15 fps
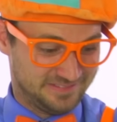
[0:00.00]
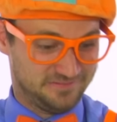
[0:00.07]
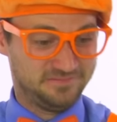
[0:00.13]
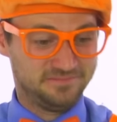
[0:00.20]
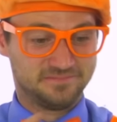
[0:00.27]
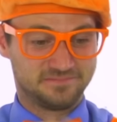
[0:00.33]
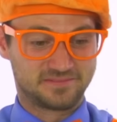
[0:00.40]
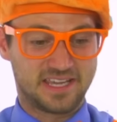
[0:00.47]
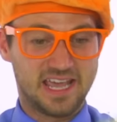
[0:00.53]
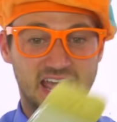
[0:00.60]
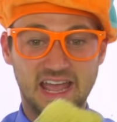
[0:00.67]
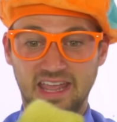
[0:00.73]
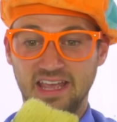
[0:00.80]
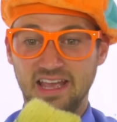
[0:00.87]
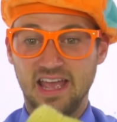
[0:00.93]
Hmm,
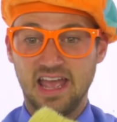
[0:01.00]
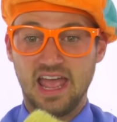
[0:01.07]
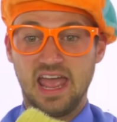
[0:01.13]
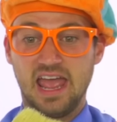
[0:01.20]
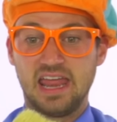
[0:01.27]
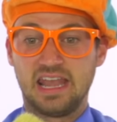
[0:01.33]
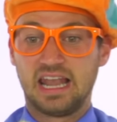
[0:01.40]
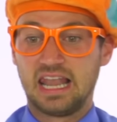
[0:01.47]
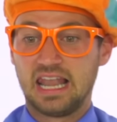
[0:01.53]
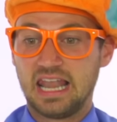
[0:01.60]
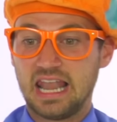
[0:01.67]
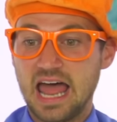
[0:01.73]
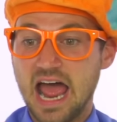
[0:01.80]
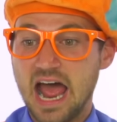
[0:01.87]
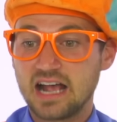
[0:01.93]
okay, and
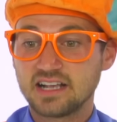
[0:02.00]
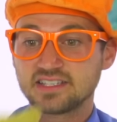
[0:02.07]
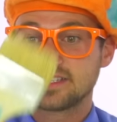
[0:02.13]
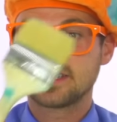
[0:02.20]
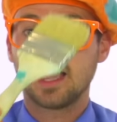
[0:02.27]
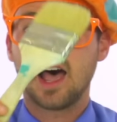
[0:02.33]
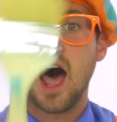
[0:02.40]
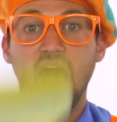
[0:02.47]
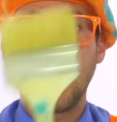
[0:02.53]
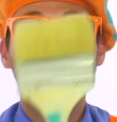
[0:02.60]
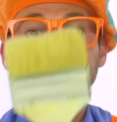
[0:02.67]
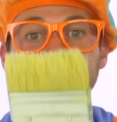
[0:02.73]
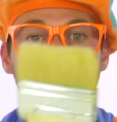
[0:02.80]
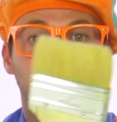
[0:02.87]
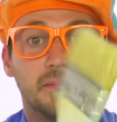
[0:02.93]
last
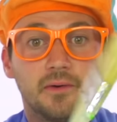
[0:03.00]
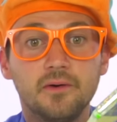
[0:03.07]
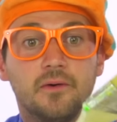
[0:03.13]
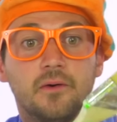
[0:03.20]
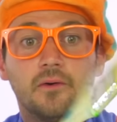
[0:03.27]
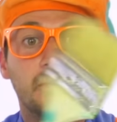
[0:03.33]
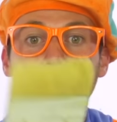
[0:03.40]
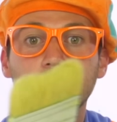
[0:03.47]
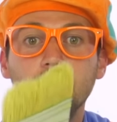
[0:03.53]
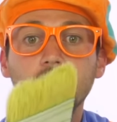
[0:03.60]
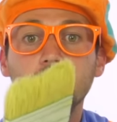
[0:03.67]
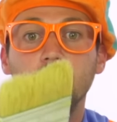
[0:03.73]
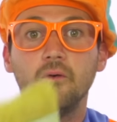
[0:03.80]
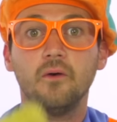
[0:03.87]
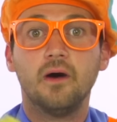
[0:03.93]
item.
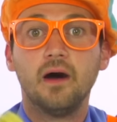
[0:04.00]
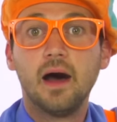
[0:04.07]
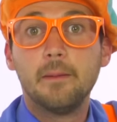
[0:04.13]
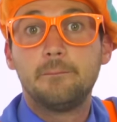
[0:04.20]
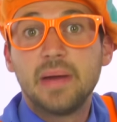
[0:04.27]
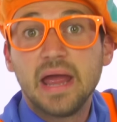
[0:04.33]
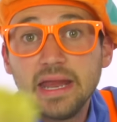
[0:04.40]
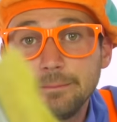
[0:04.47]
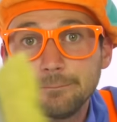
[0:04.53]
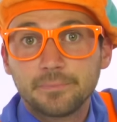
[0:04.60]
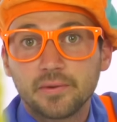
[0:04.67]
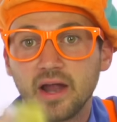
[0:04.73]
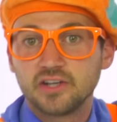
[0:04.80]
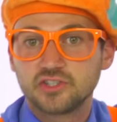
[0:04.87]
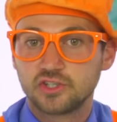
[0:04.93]
Ooh, a
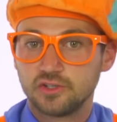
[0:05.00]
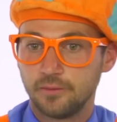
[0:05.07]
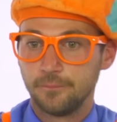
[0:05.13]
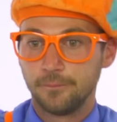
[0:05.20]
paintbrush.